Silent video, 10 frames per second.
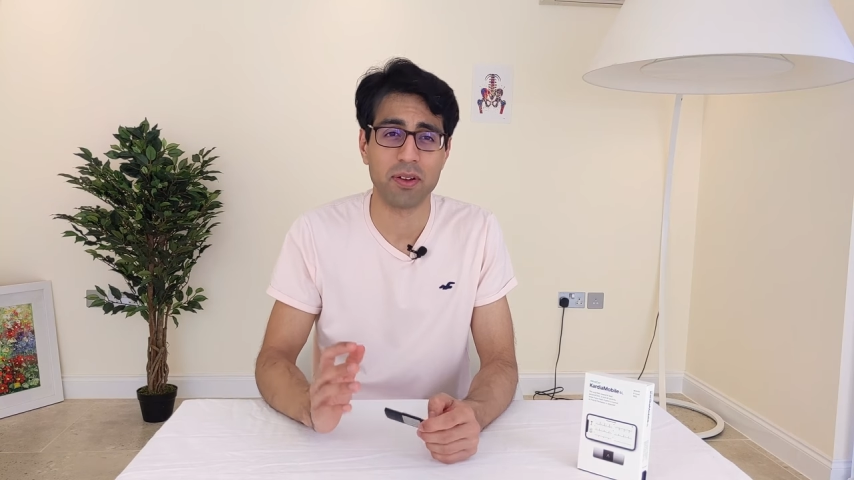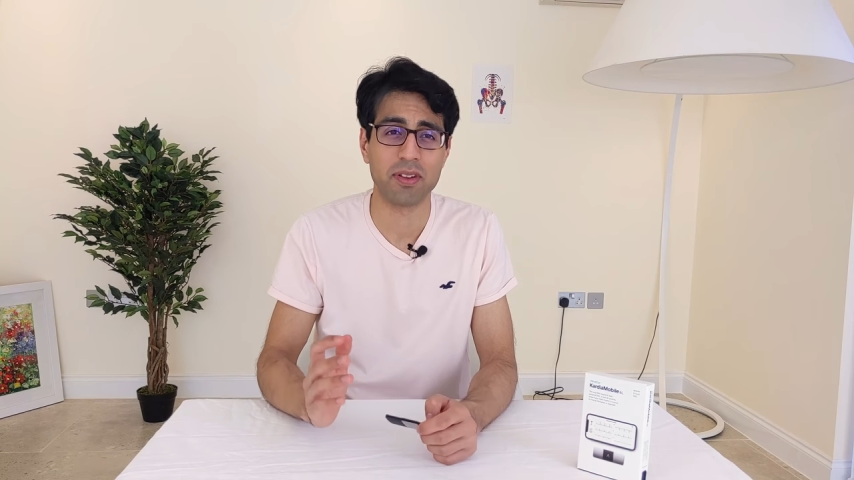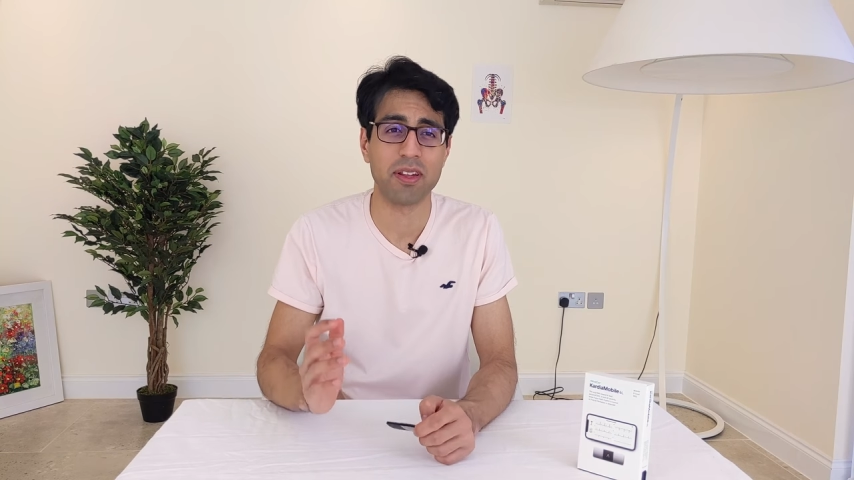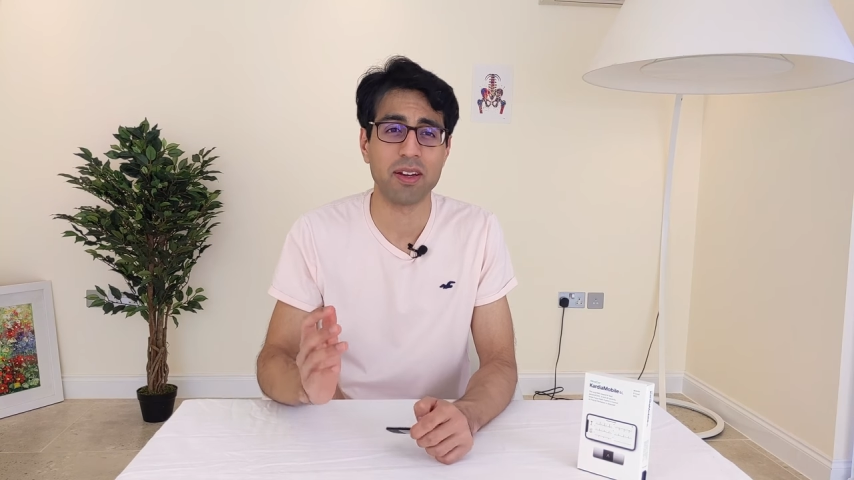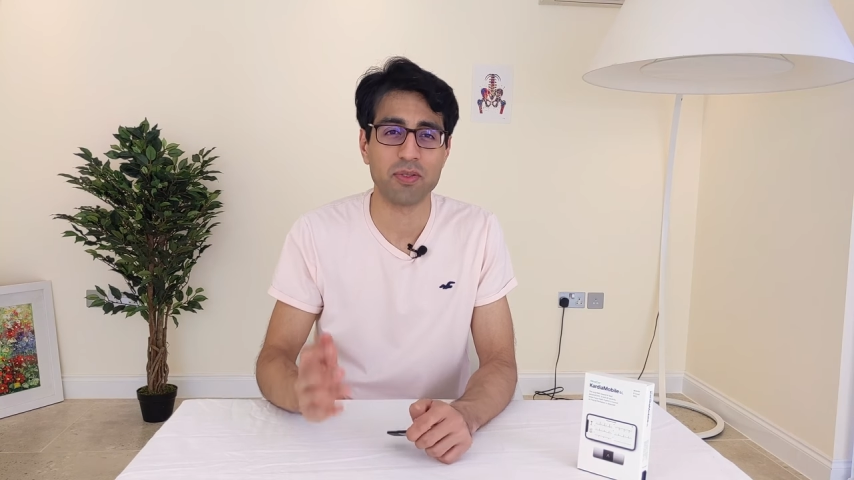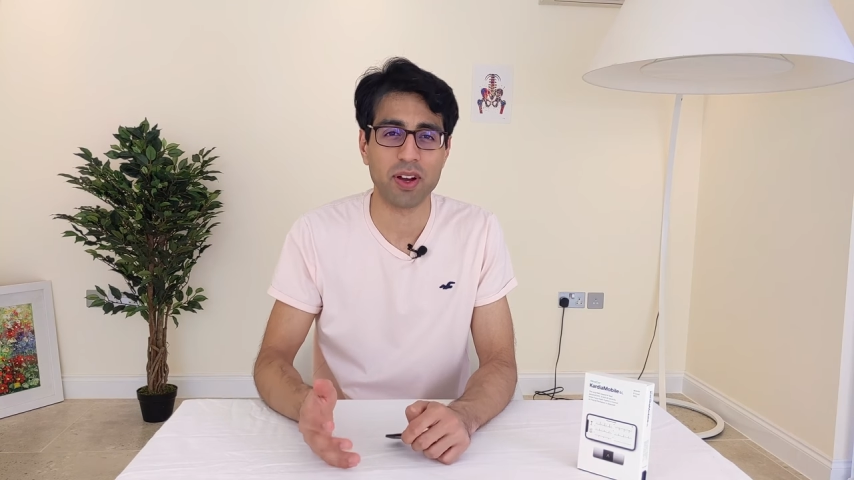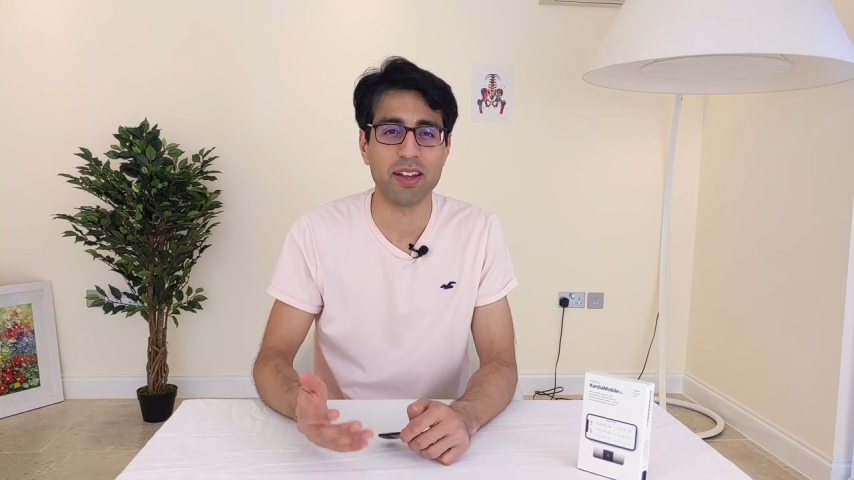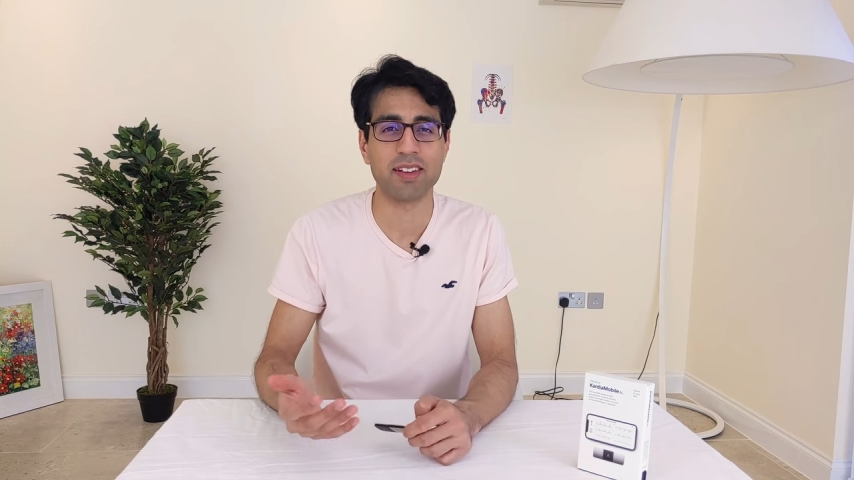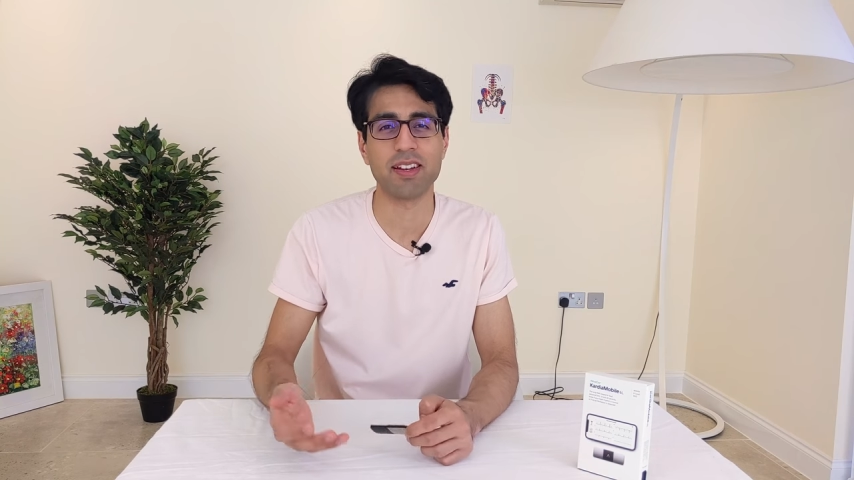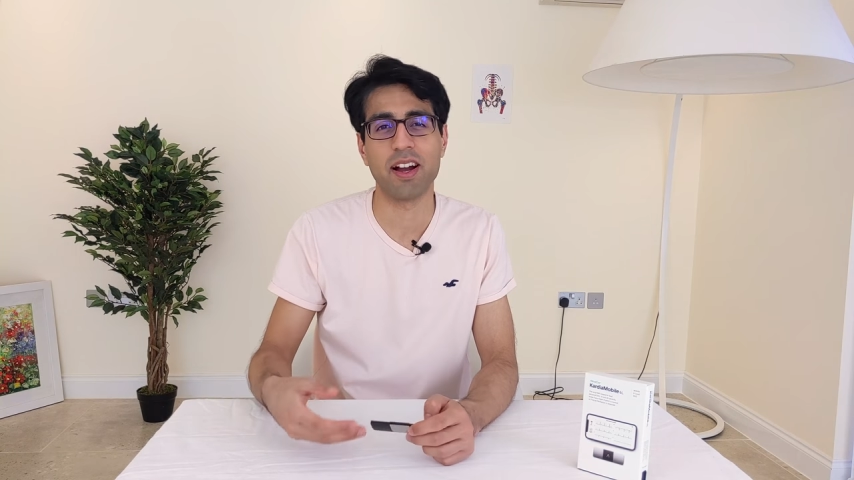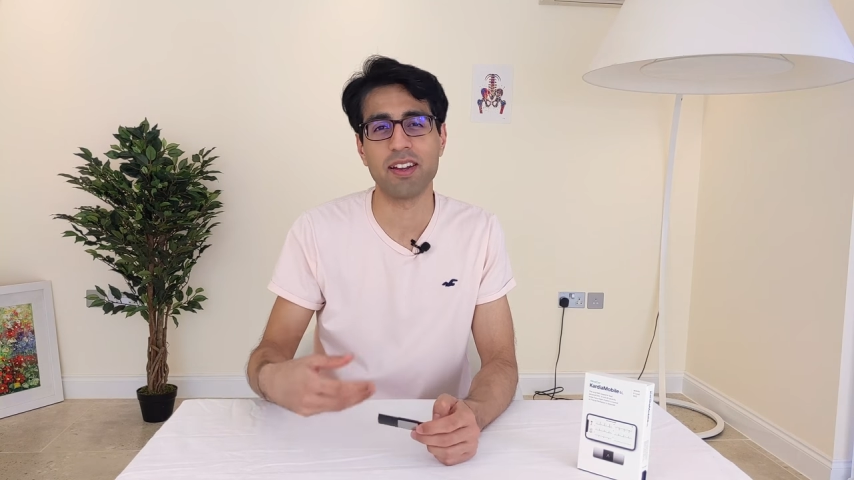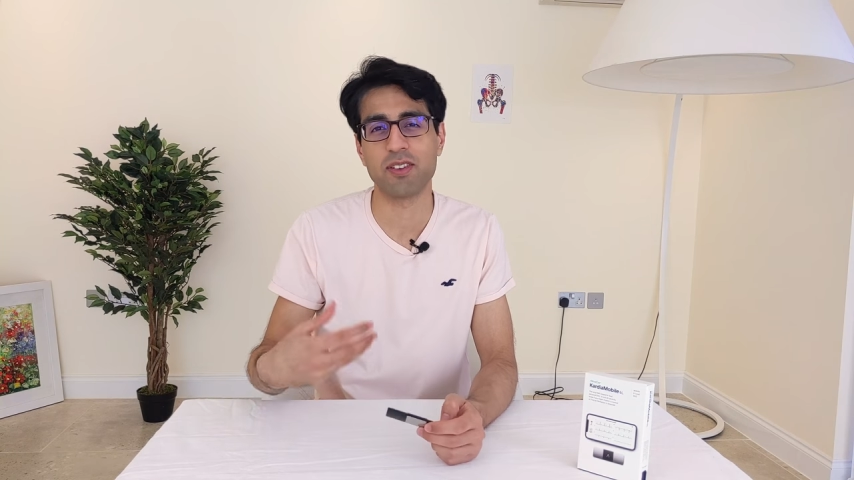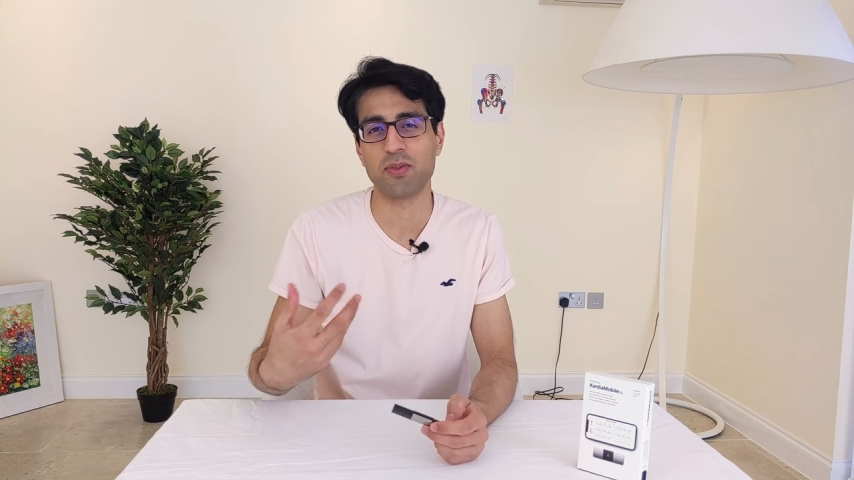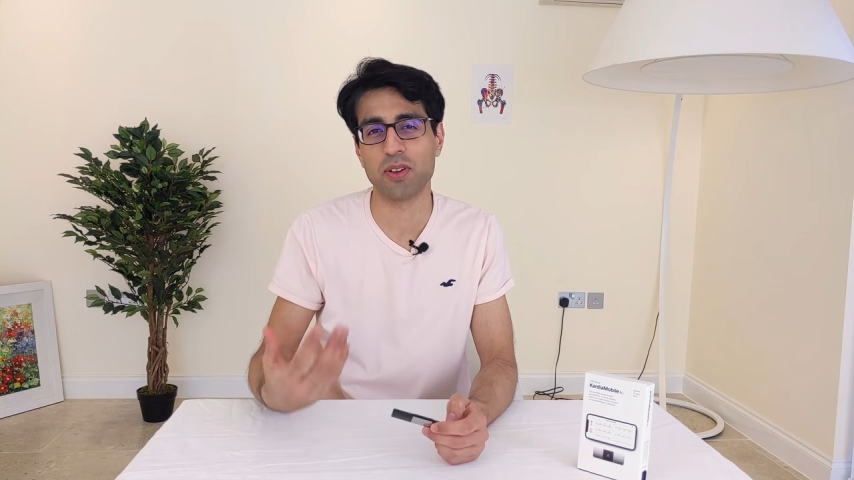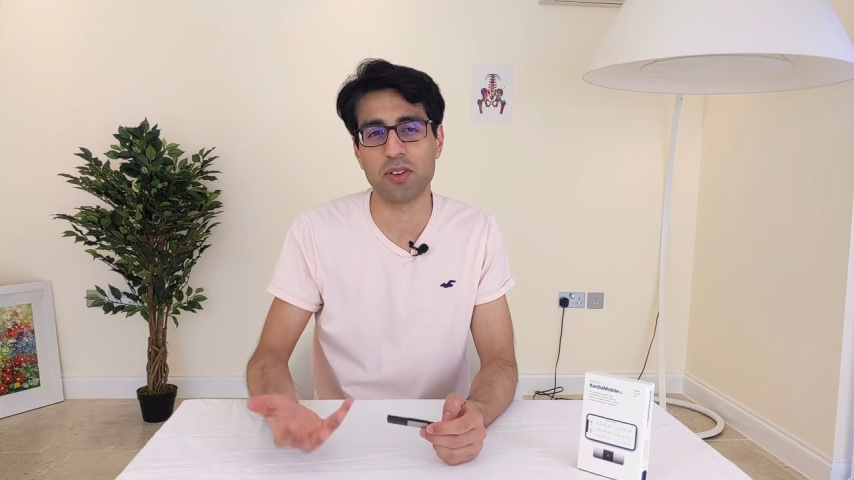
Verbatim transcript: under the advice and guidance of a